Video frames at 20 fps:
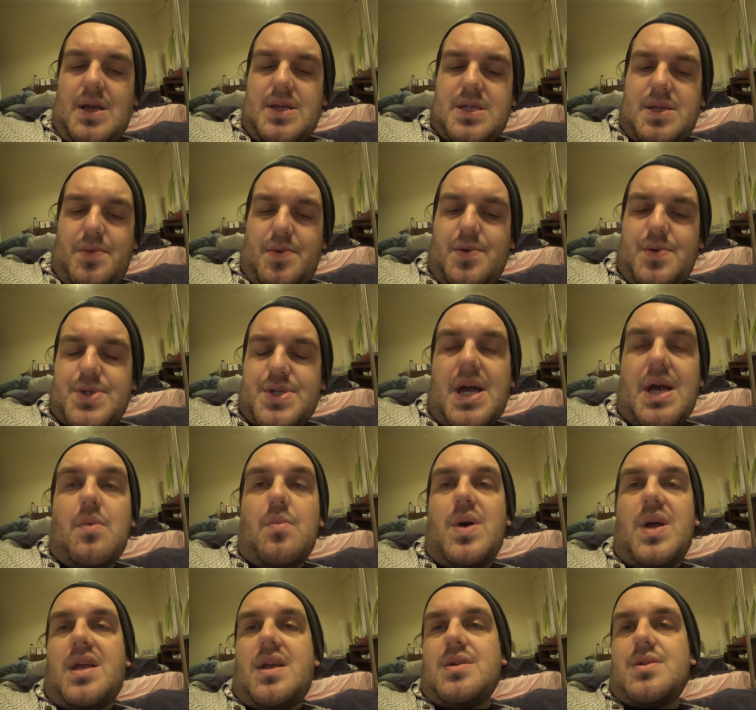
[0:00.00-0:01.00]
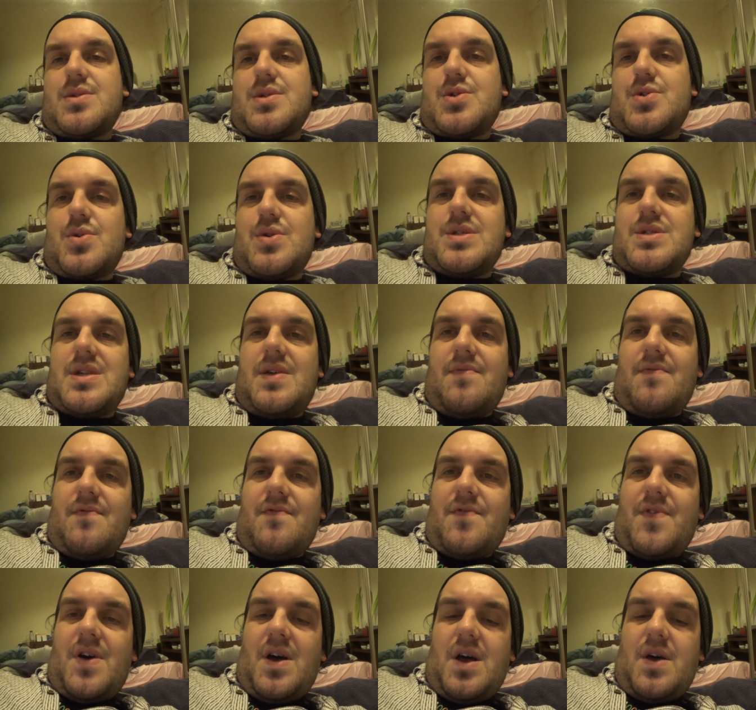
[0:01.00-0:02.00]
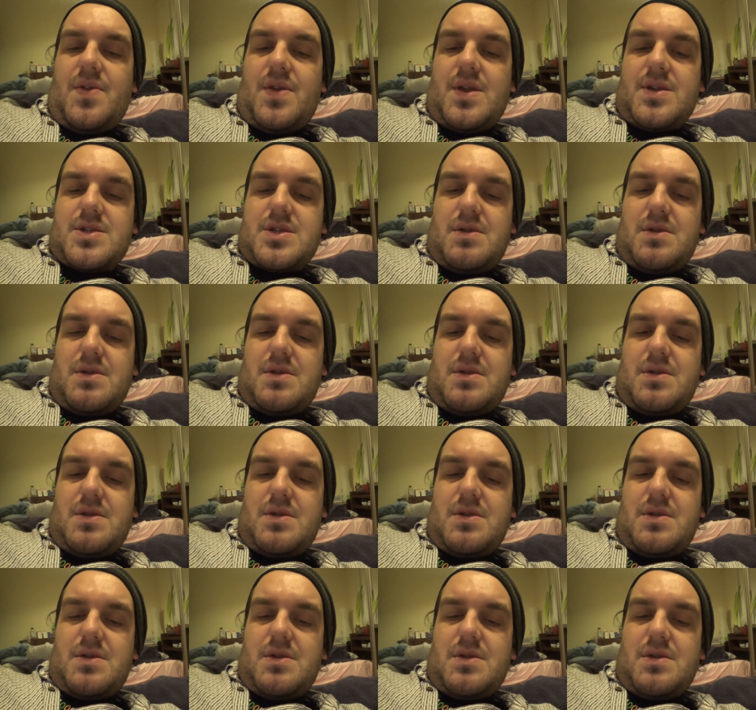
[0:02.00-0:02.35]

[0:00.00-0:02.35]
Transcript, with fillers: Some people say it weakens the joints even further.